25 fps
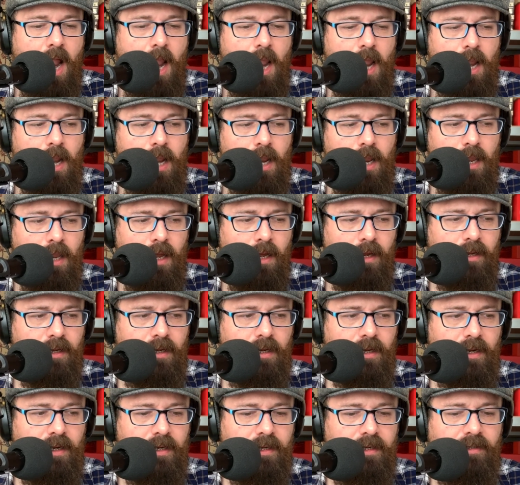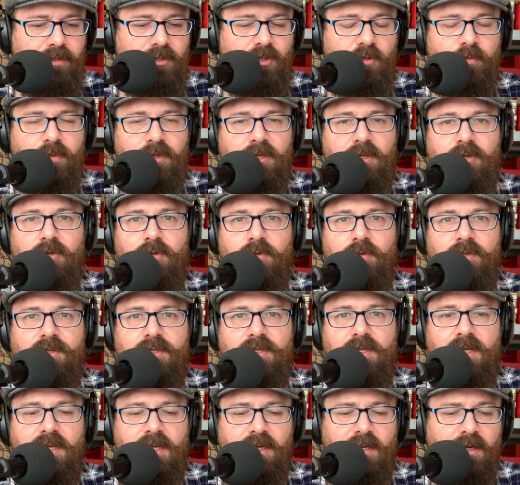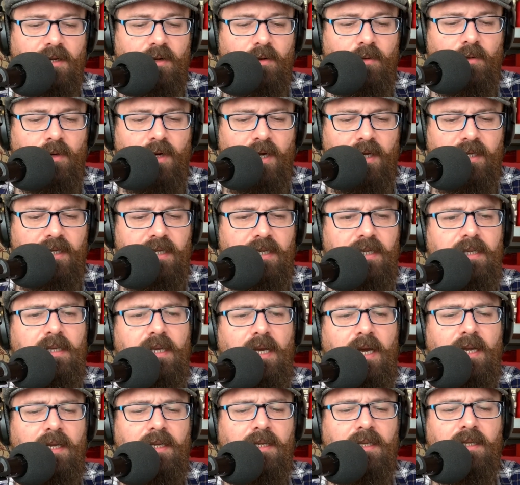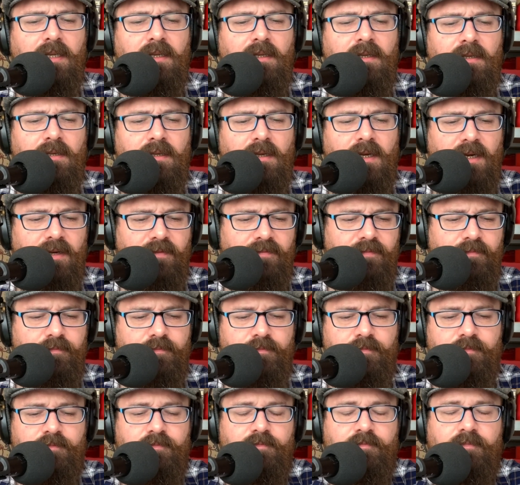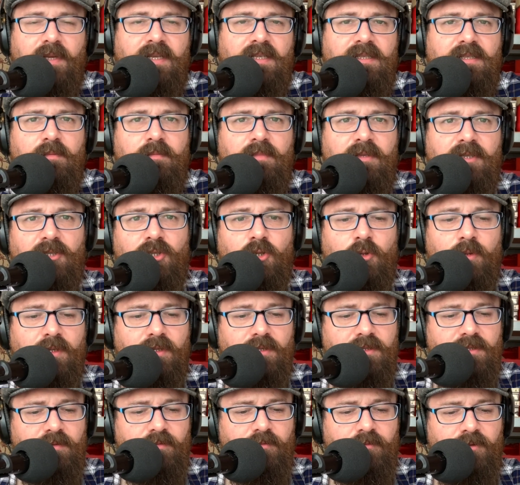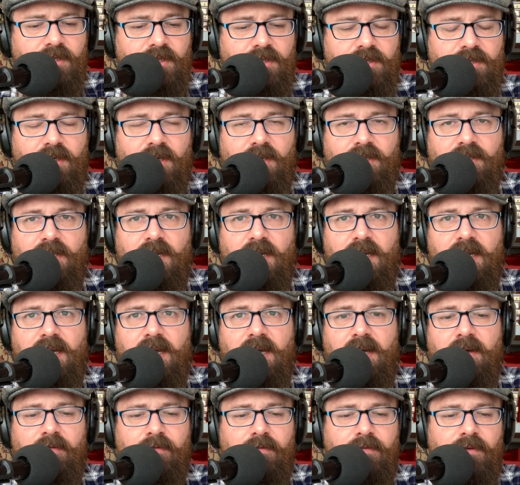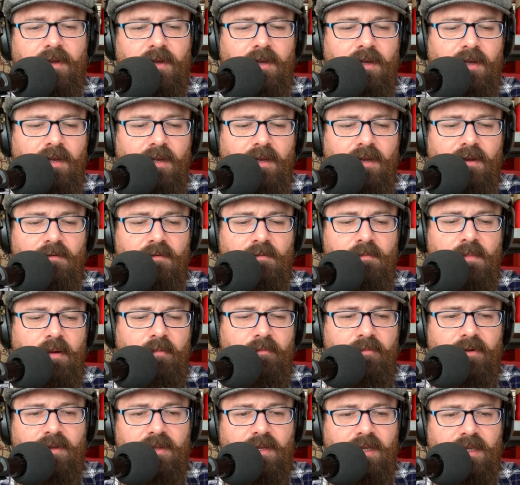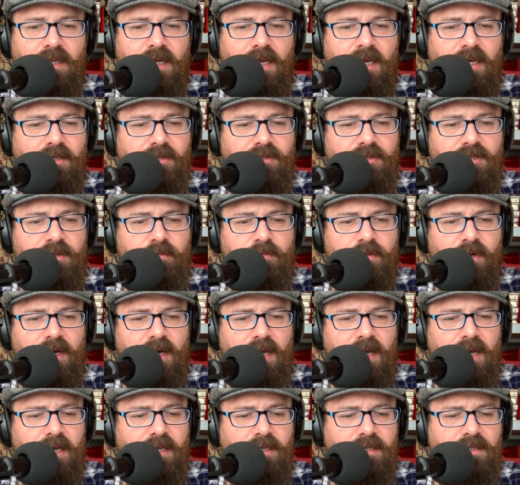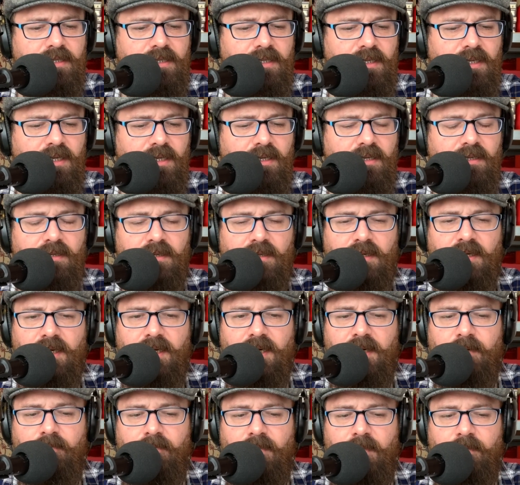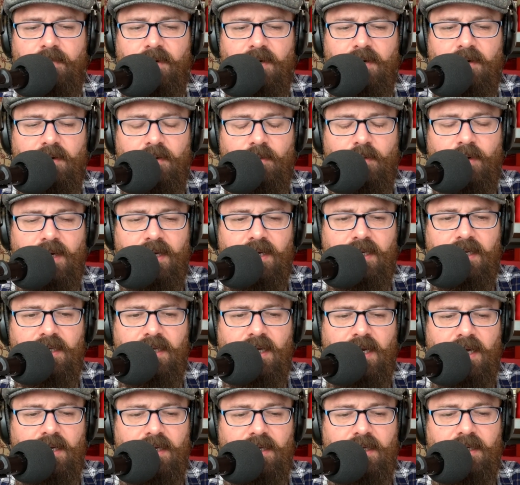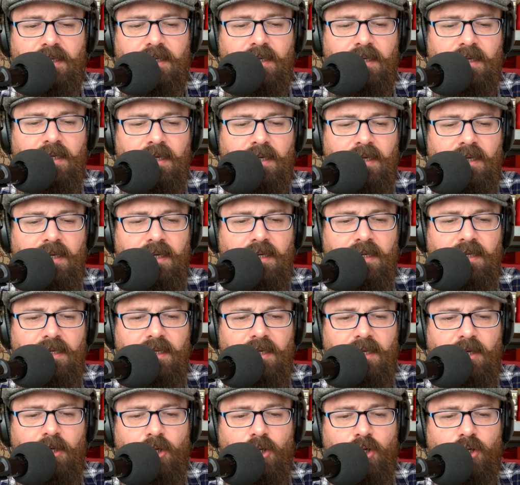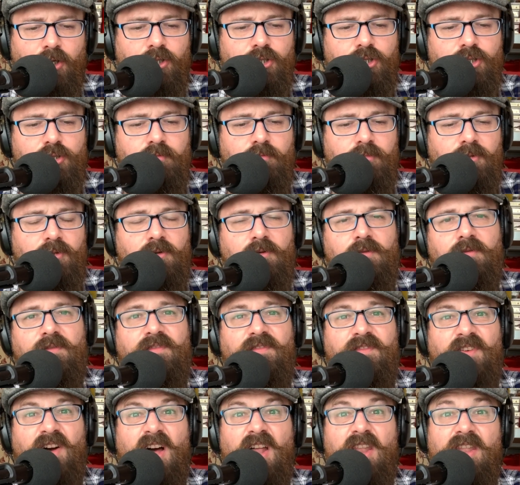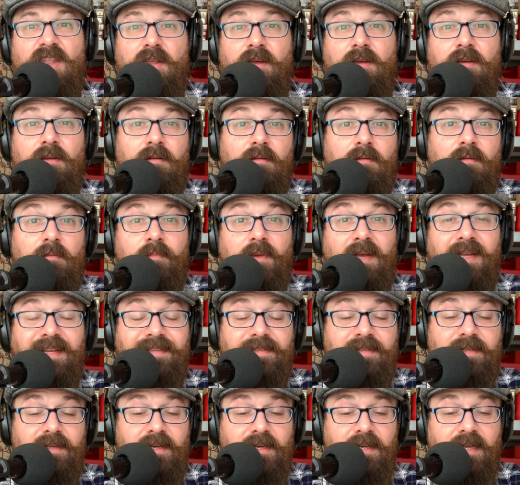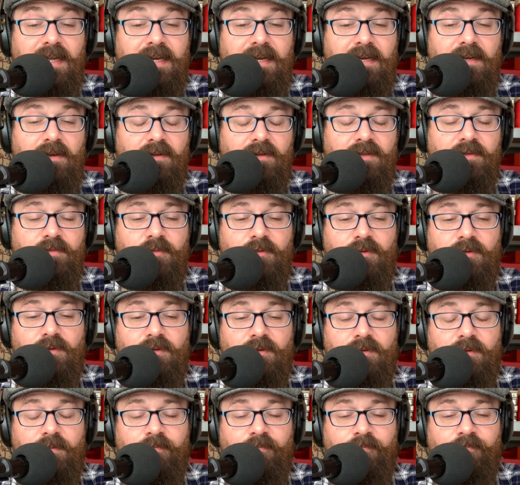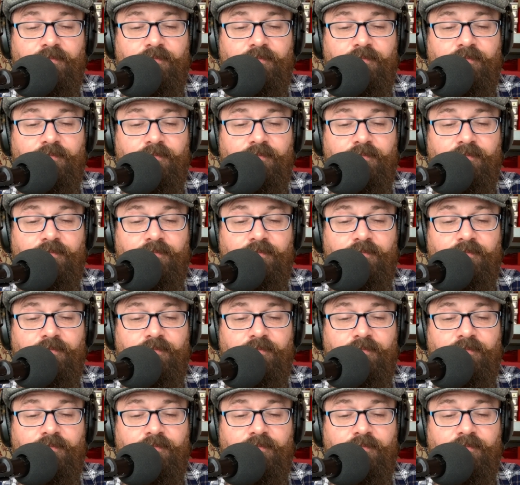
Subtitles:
likely to be using Wanikani. I've basically been doing some research. I have Remembering the Kanji by Heisig, but Wanikani looks more fun, basically, and it looks more